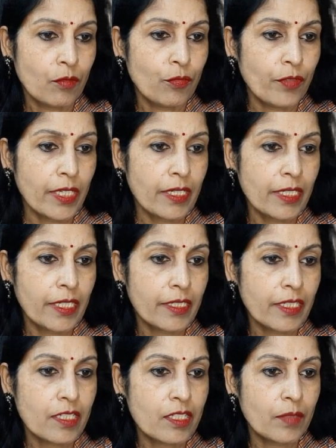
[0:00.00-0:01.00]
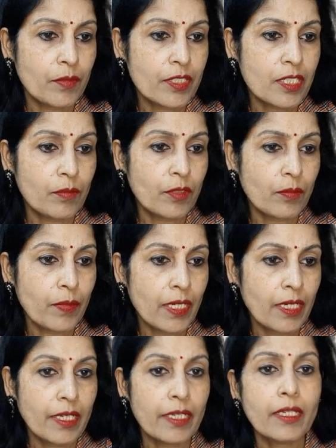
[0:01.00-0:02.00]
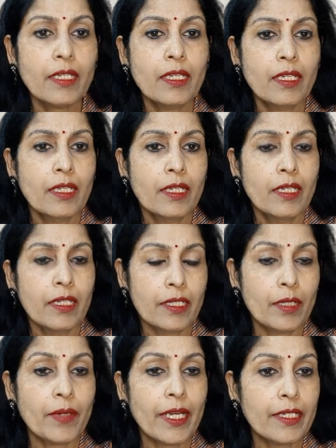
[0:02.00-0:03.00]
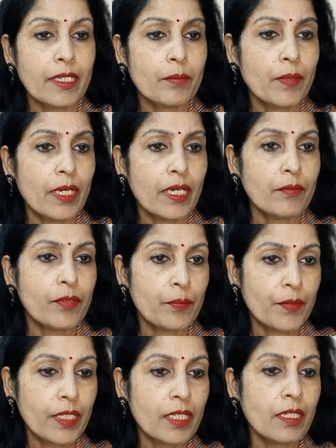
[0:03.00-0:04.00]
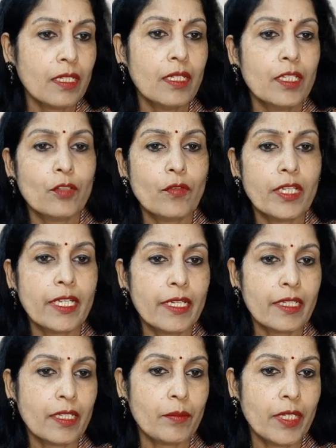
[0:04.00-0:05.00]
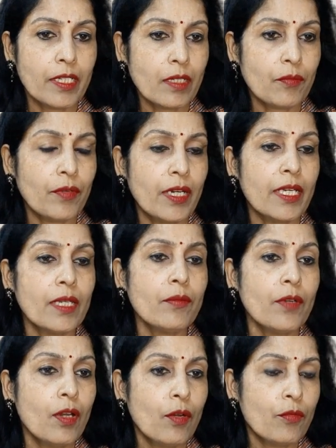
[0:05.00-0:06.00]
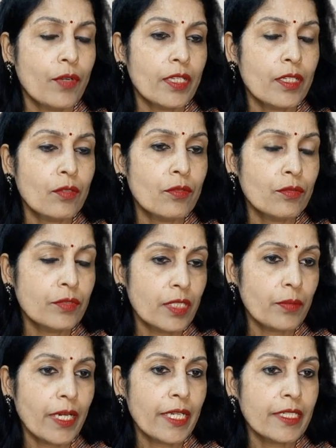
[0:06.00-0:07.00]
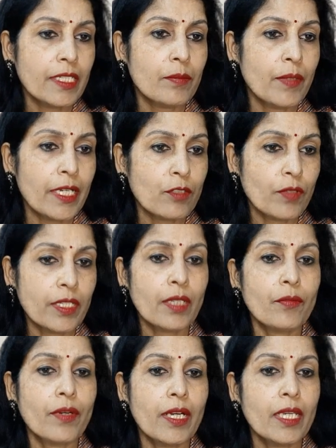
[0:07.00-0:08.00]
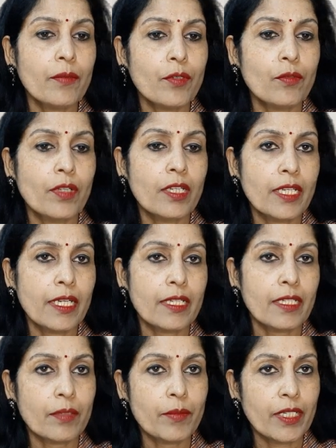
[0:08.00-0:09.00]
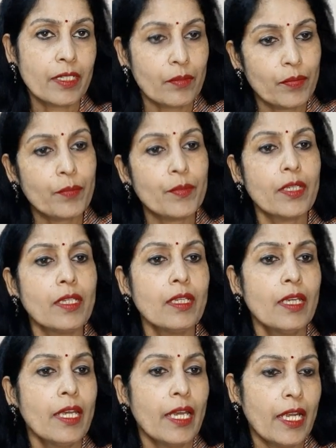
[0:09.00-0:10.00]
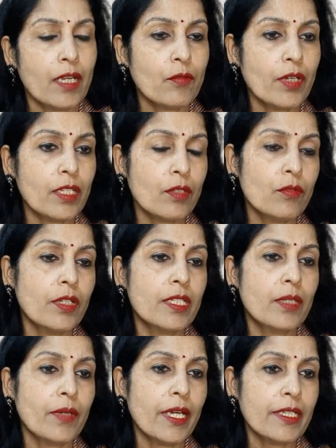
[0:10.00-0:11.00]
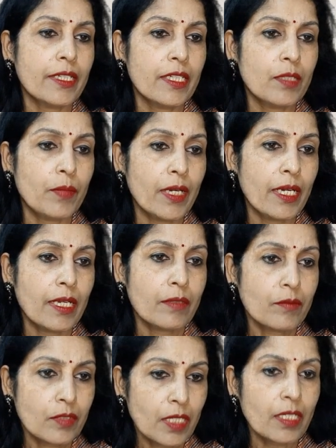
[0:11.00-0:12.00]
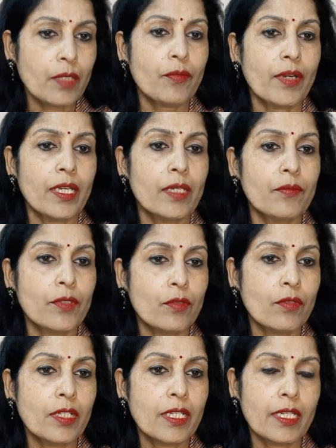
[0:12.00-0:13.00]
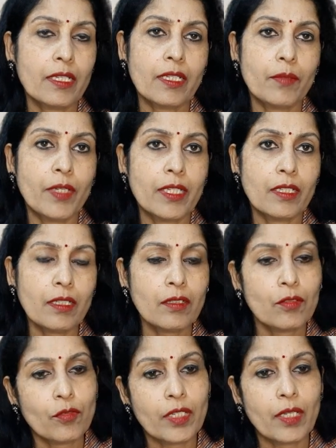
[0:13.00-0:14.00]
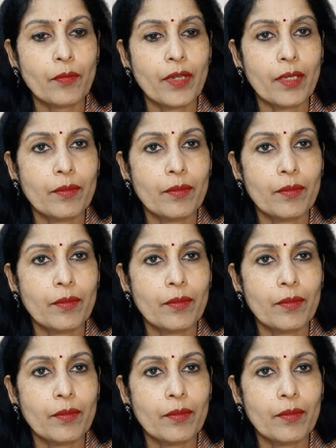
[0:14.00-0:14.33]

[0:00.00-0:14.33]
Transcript: when it is divided by 15, you will get a remainder 5. When you divide it by 25, you will get a remainder 15. And when you will divide it by 35, you will get a remainder 25.